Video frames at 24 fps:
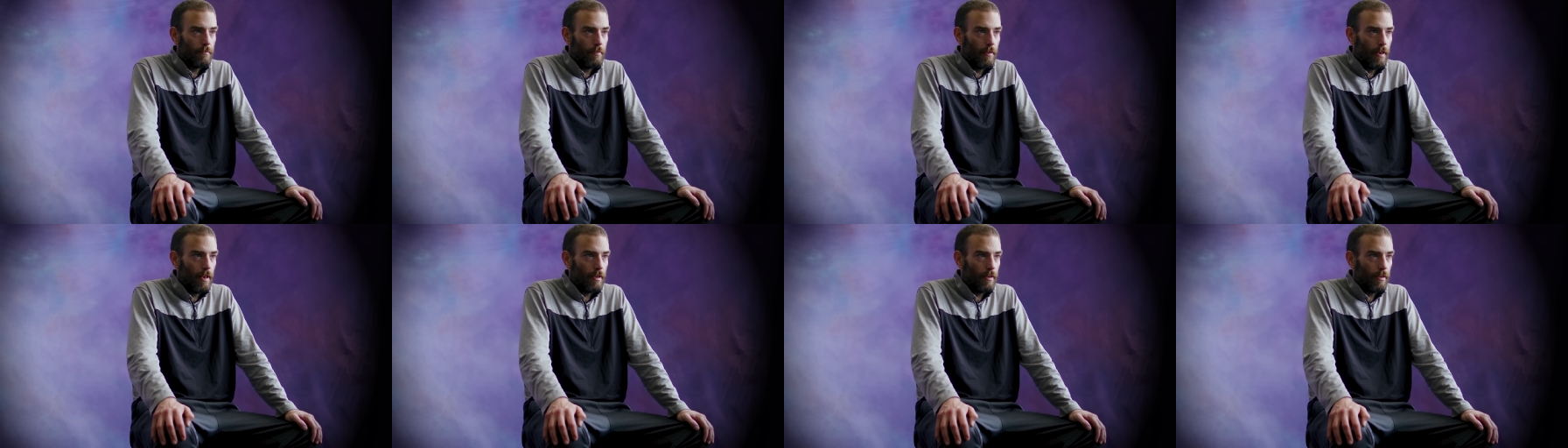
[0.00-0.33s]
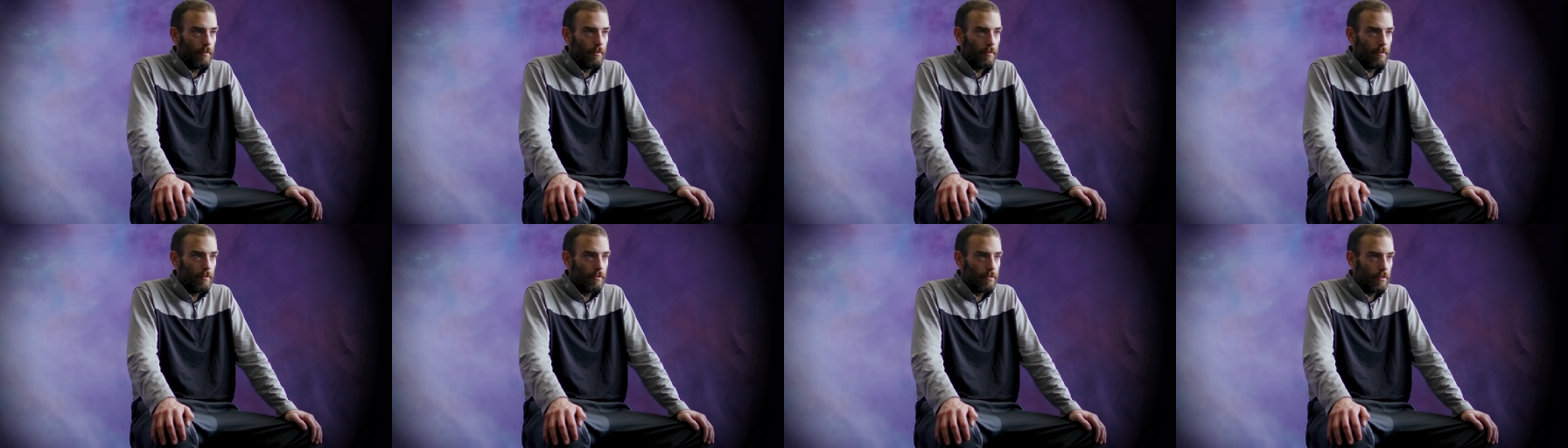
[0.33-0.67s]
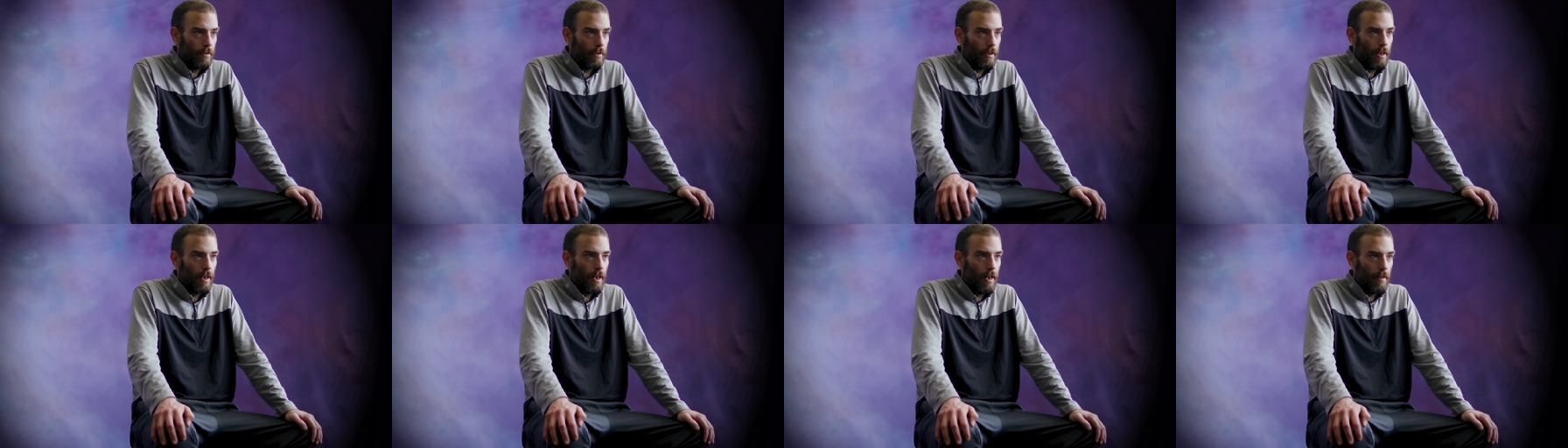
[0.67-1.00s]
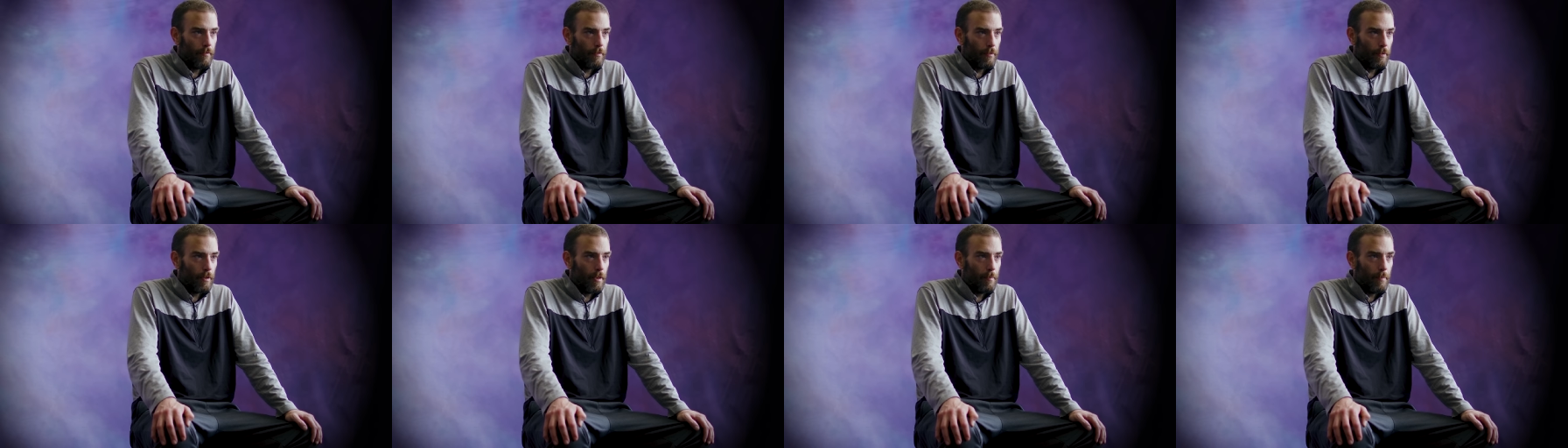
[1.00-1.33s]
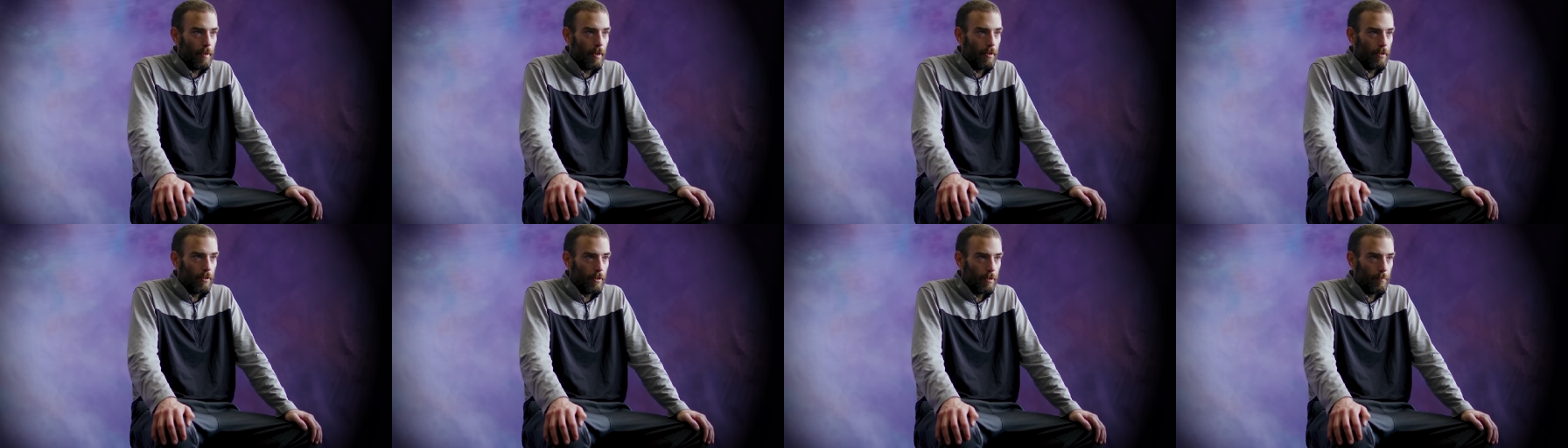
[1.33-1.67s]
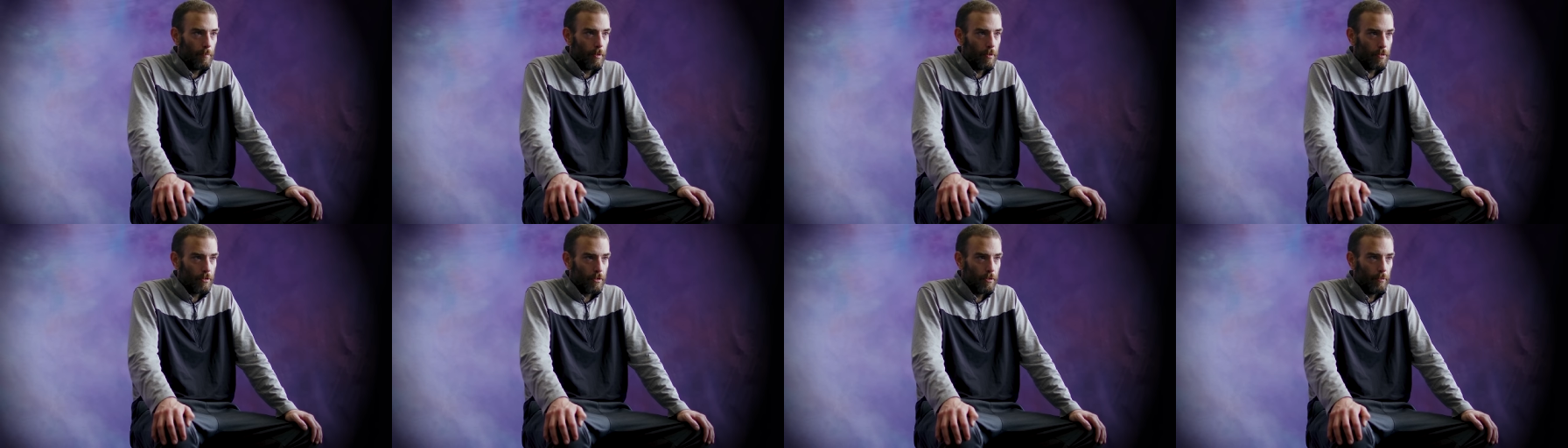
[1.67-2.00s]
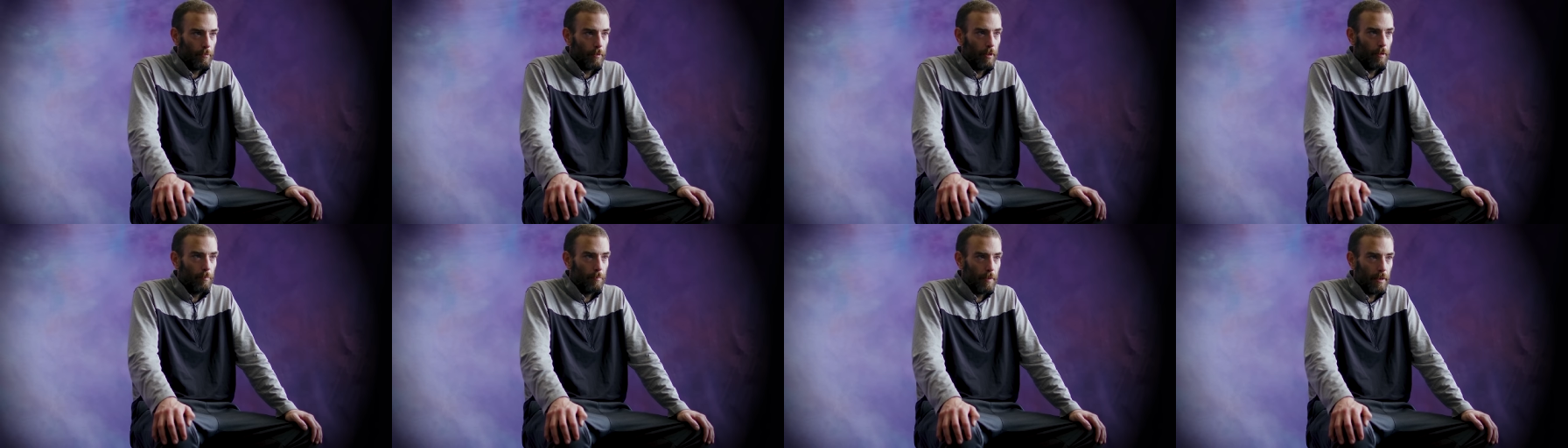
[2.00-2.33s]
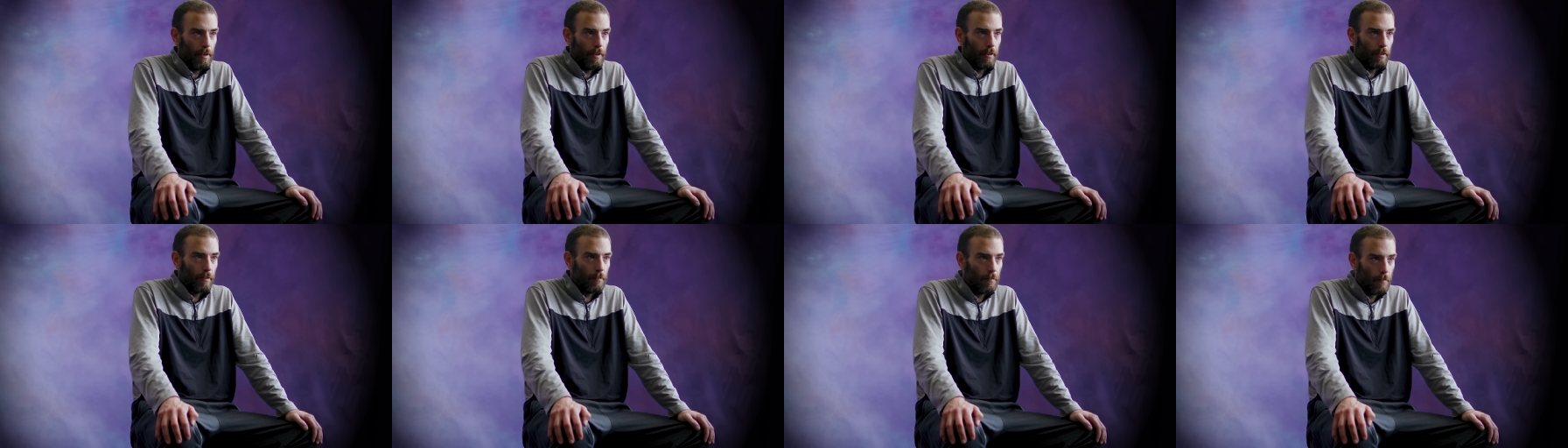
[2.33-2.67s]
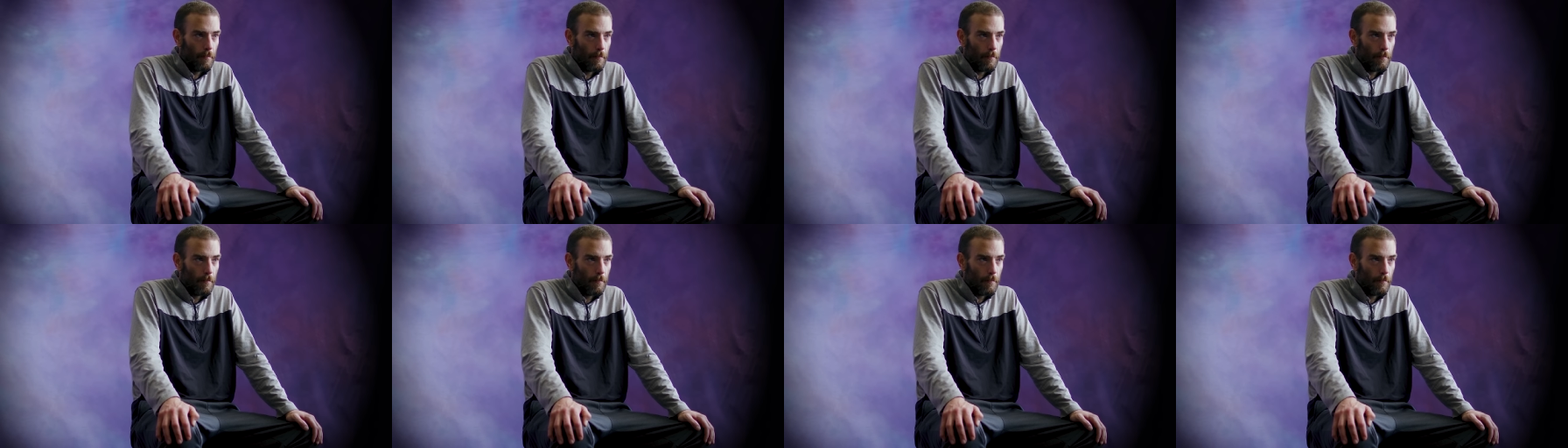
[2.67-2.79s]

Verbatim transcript: I don't should not have to worry about your emotional well being.